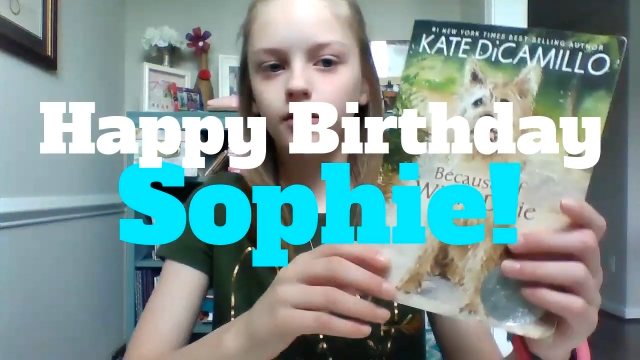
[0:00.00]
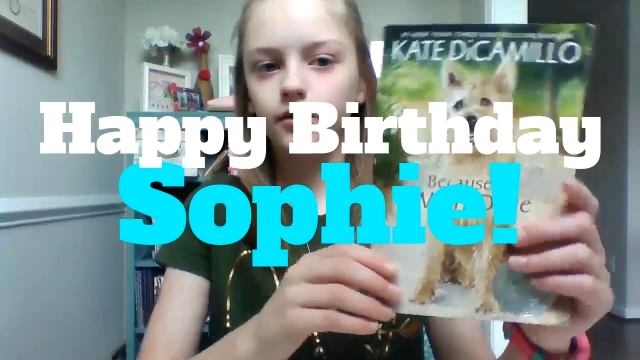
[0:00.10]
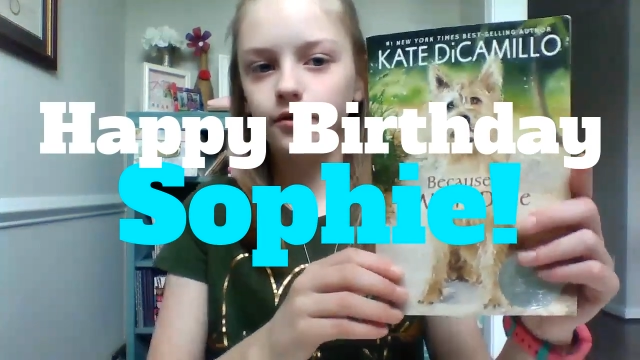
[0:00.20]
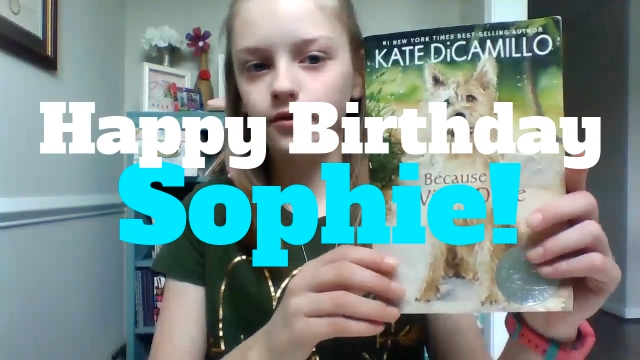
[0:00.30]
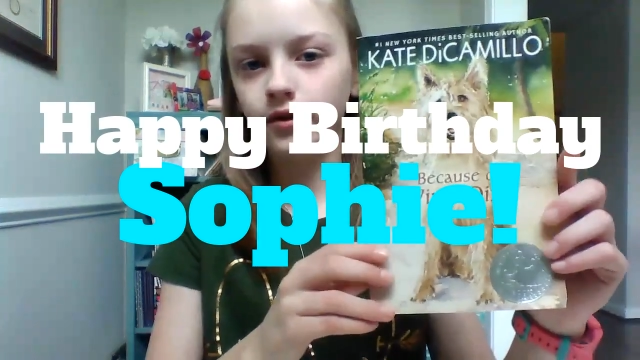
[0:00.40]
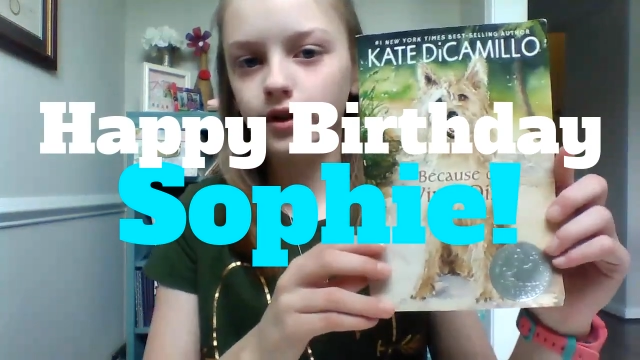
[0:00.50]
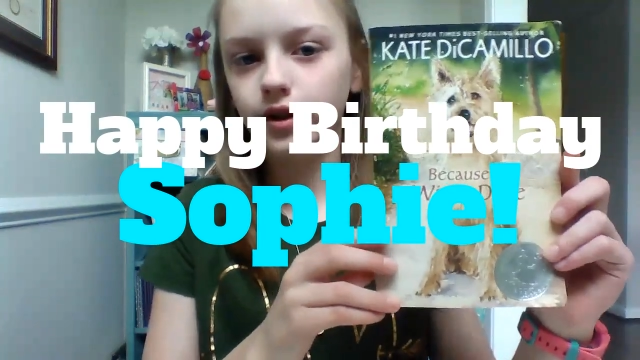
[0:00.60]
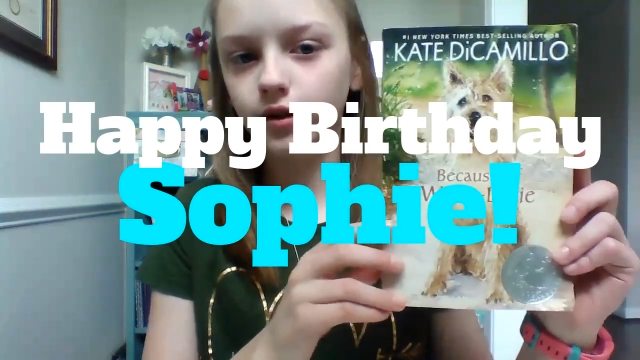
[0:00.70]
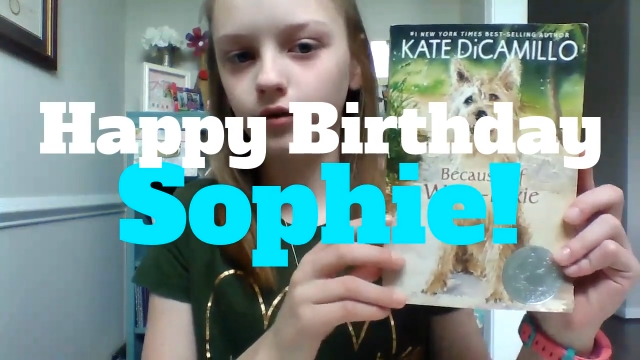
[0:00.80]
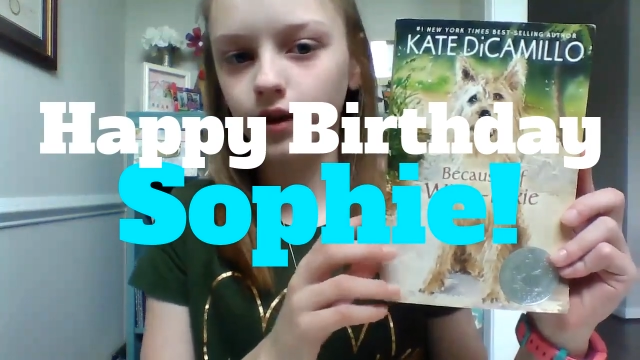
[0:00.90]
you
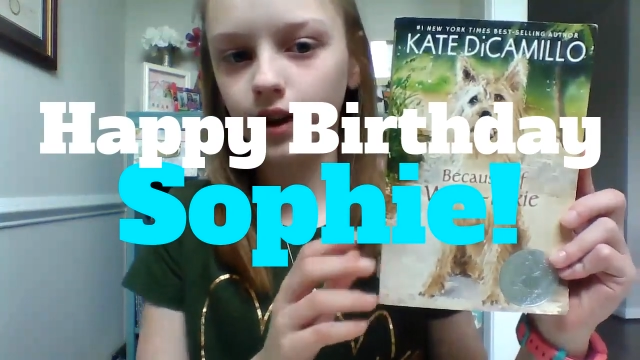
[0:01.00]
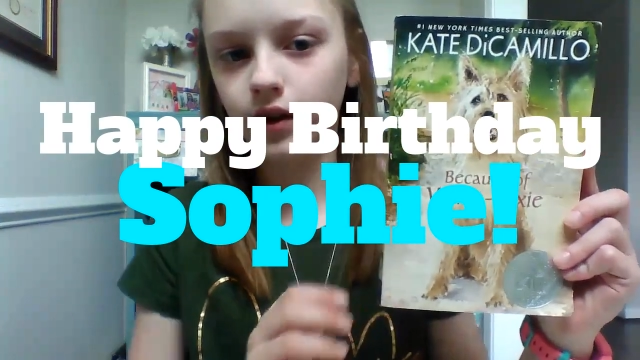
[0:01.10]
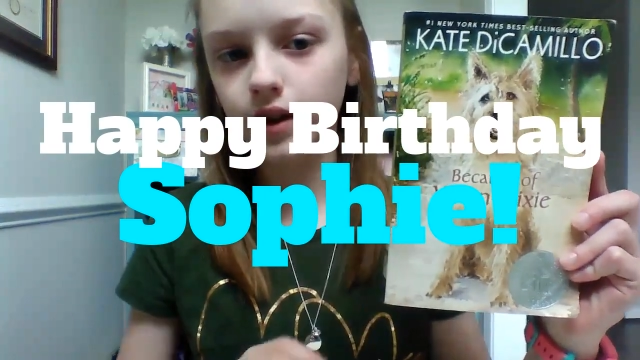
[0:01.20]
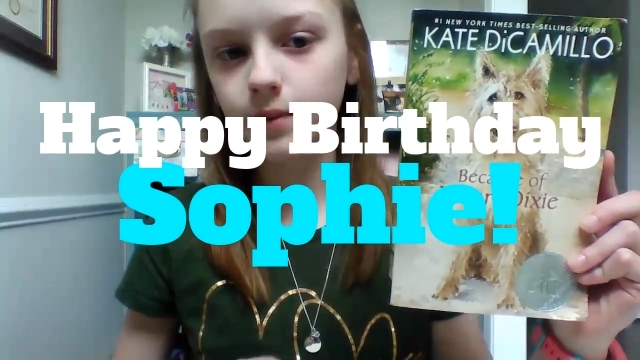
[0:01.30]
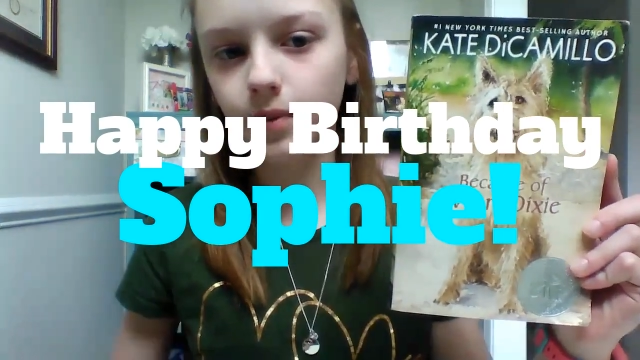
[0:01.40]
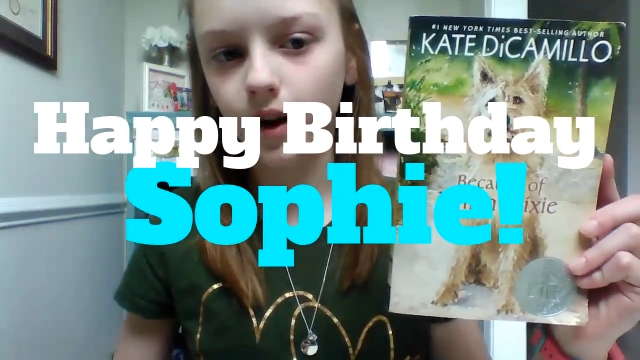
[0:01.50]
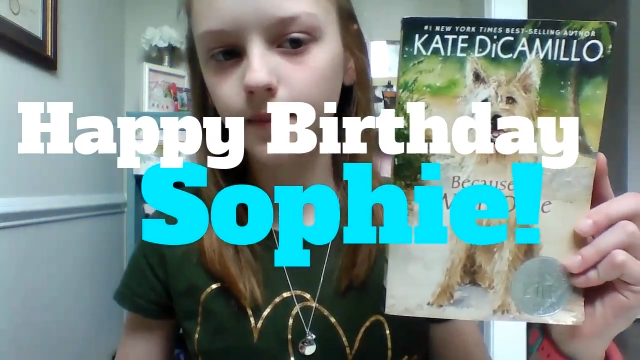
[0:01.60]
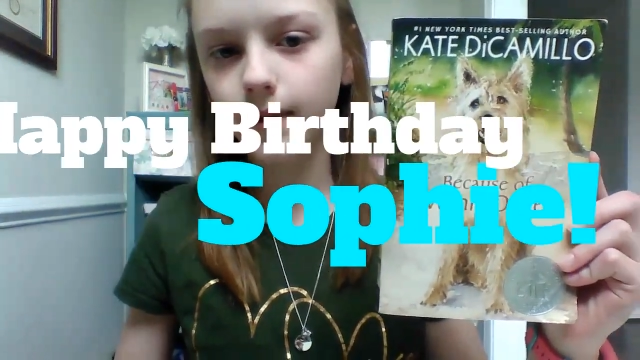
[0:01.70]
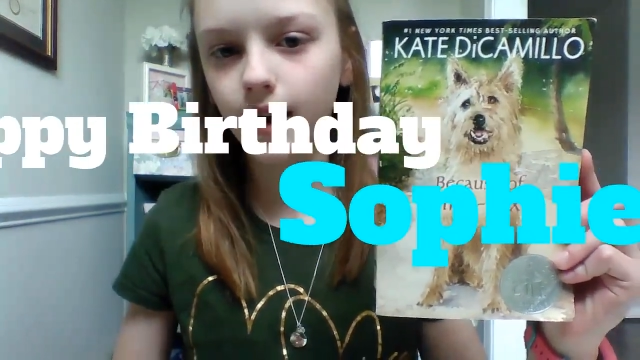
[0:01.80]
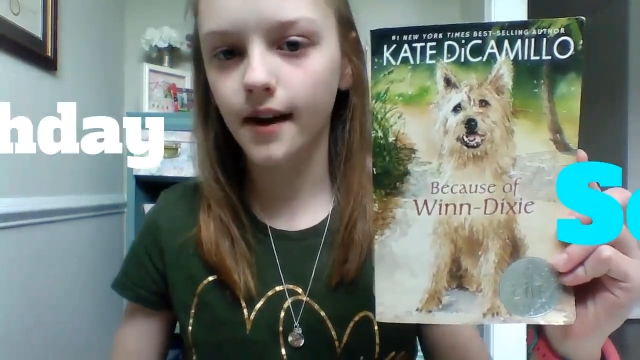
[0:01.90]
to read this book
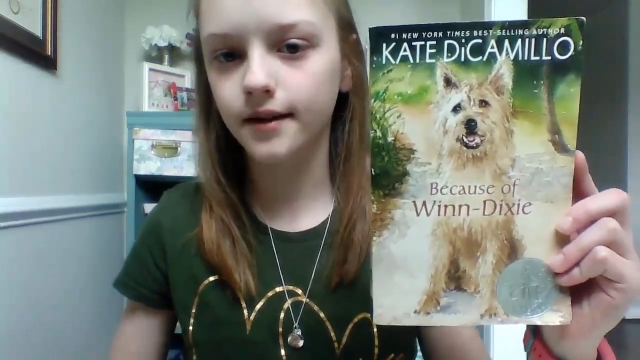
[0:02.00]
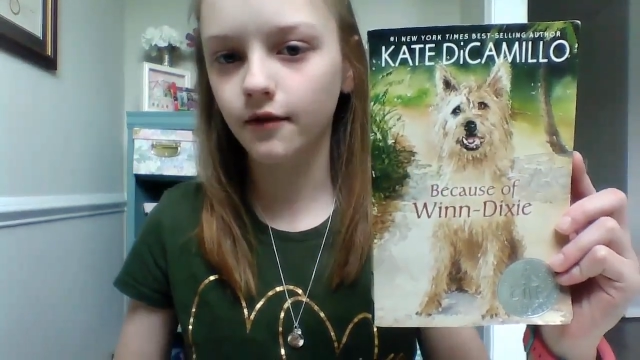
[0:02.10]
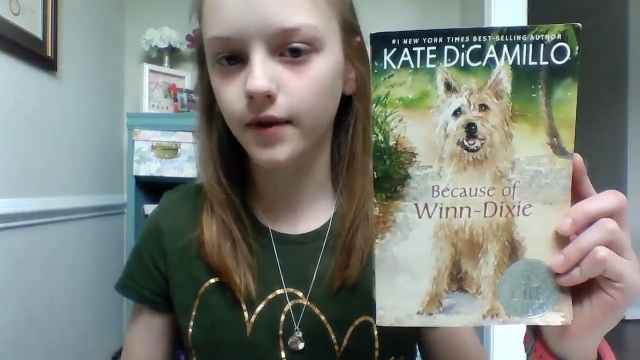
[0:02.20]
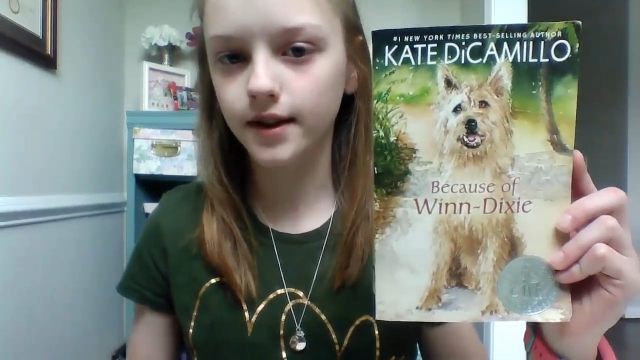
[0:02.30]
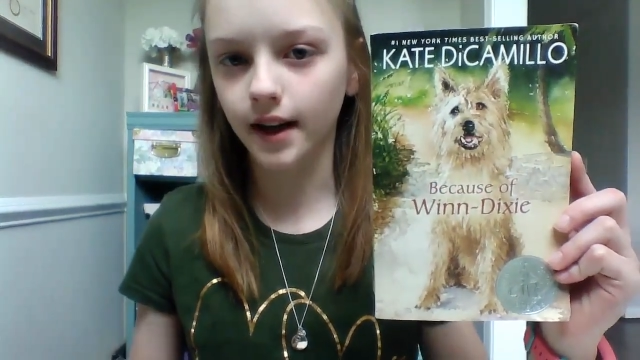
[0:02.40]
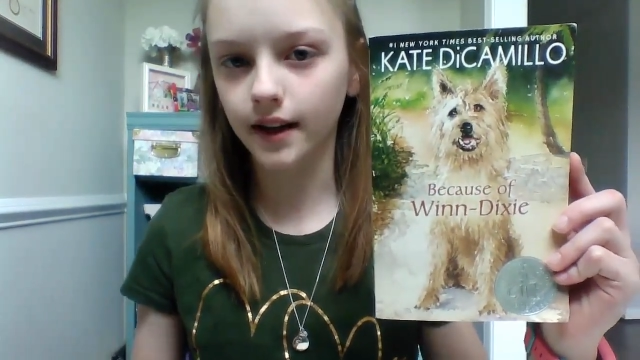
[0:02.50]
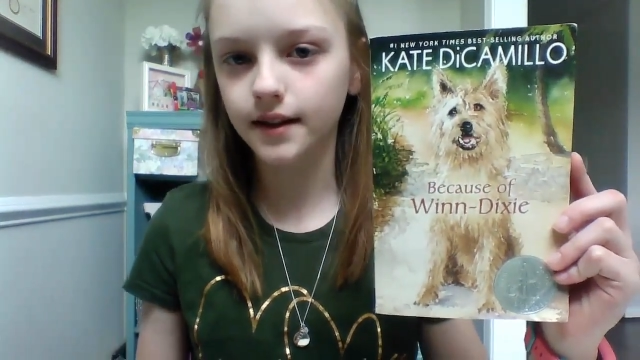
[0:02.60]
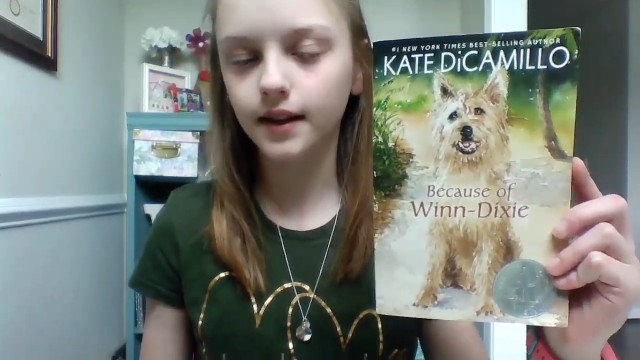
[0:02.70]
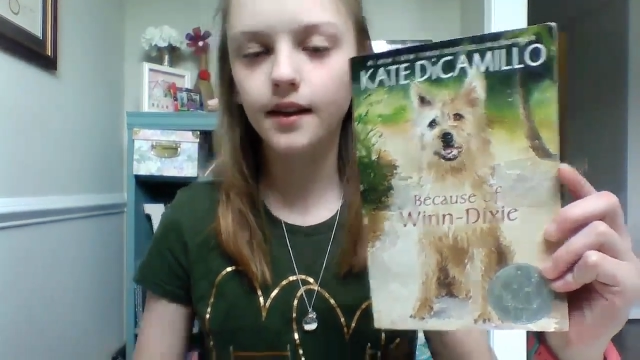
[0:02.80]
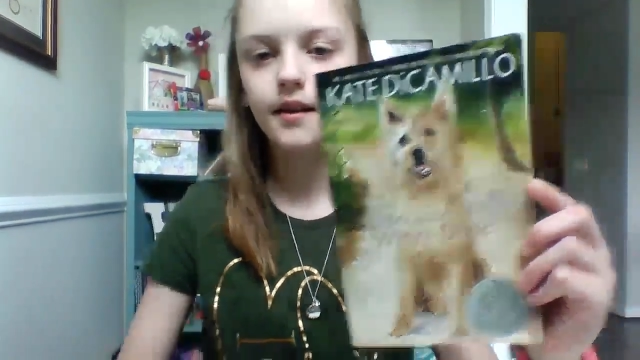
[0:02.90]
because of
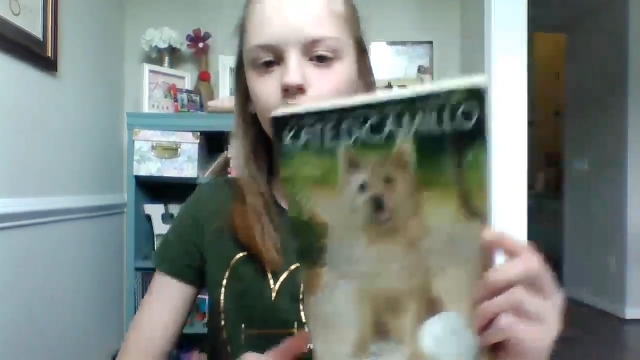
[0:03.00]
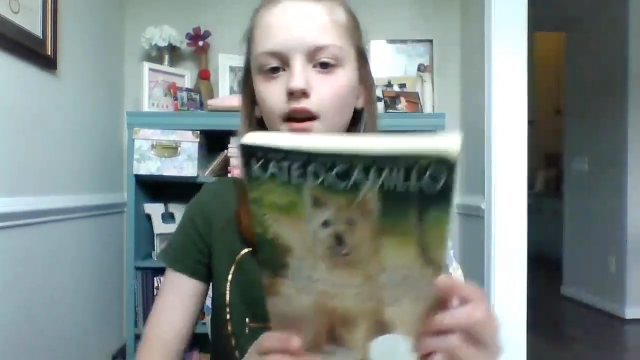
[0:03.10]
Winn-Dixie.